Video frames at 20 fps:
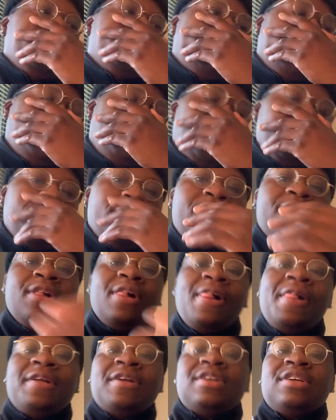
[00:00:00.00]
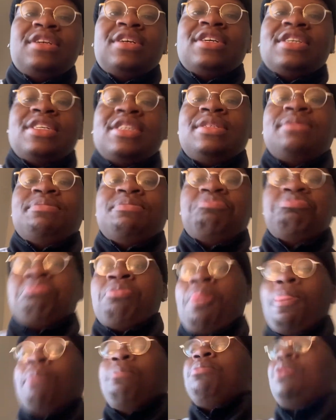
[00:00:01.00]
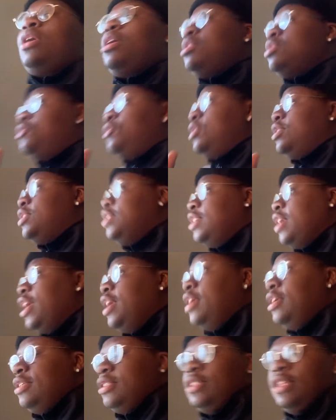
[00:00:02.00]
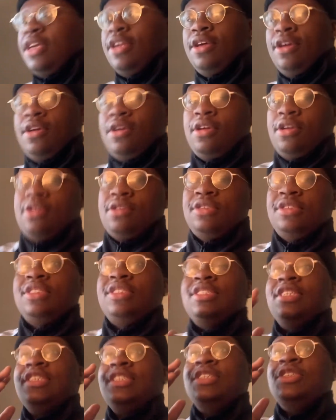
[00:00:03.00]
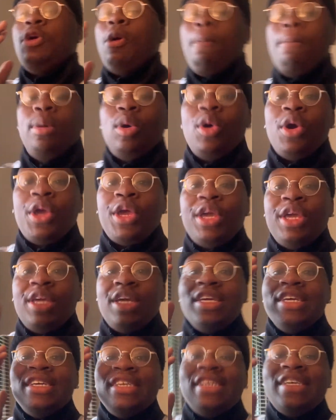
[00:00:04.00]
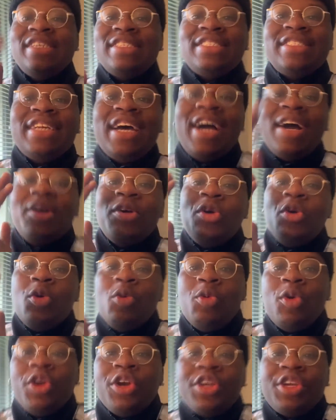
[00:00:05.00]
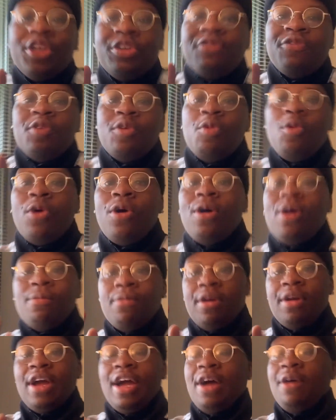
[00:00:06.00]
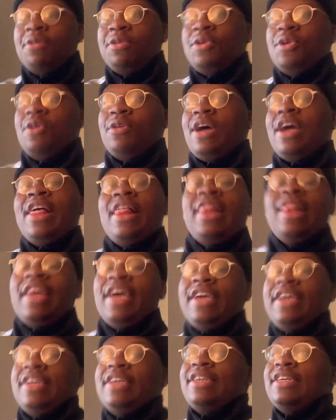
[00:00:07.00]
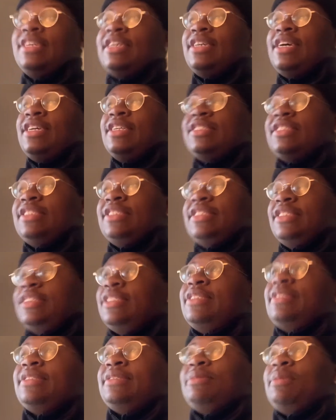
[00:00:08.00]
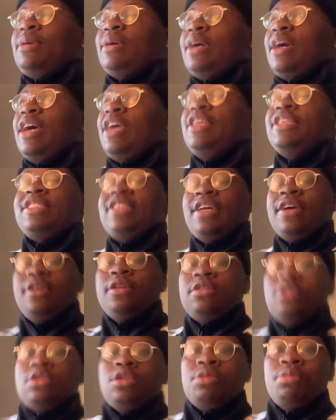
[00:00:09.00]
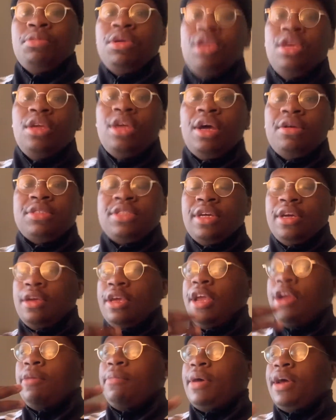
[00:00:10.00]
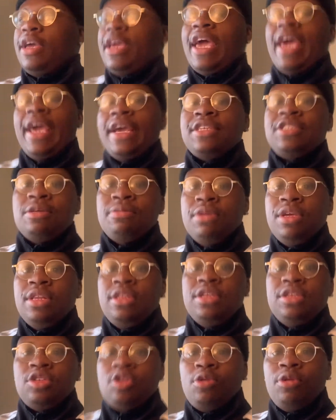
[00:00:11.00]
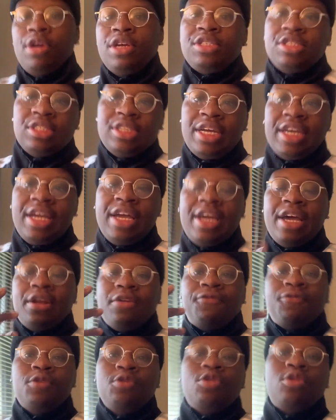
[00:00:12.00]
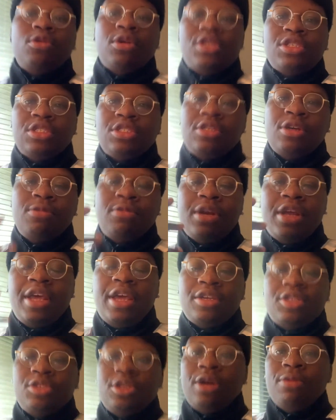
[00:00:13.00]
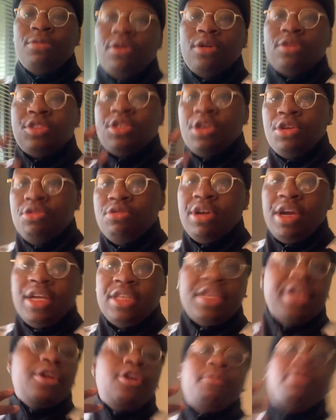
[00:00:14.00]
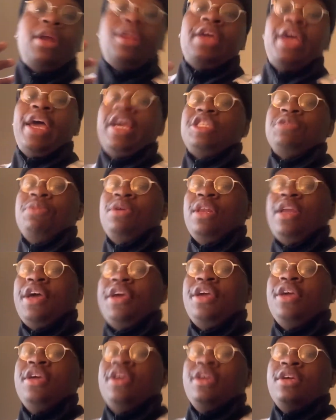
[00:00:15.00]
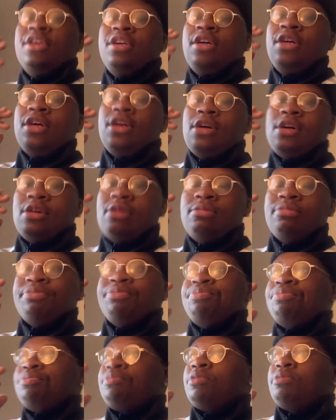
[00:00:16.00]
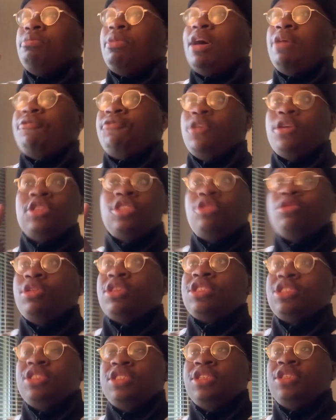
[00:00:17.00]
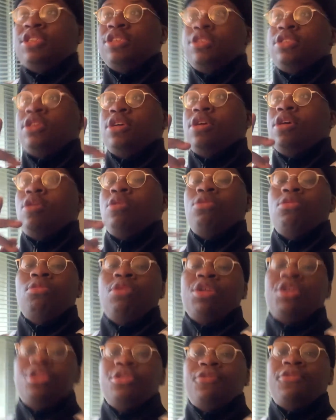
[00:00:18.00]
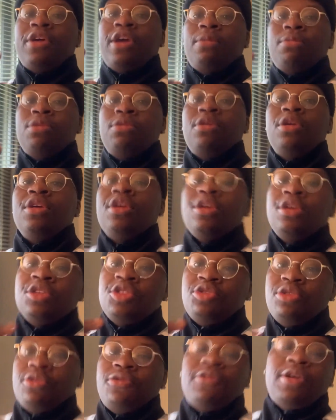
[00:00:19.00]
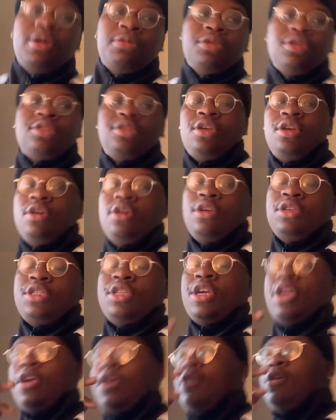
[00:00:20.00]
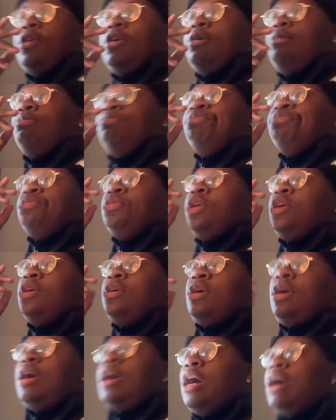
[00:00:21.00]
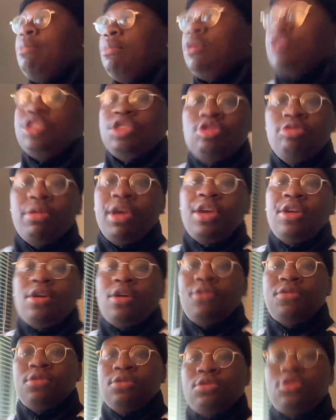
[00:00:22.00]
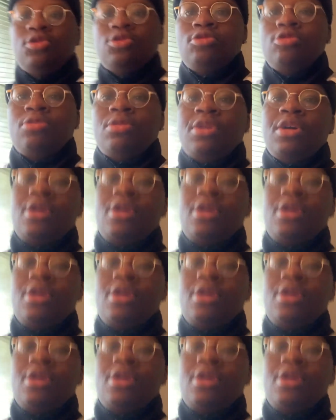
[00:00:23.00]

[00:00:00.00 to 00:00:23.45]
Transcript: For real. Um, but I was for to say is that, uh, your boy is not working for Walmart. I don't know. Like, it's like to me, I was like, everybody asking me these questions. Like, I got a few questions I'm gonna ask. I'm tell you guys that everybody asked me. Like, um, my first question is uh, one of the family, Drip family uh, said, um, how much you make off YouTube?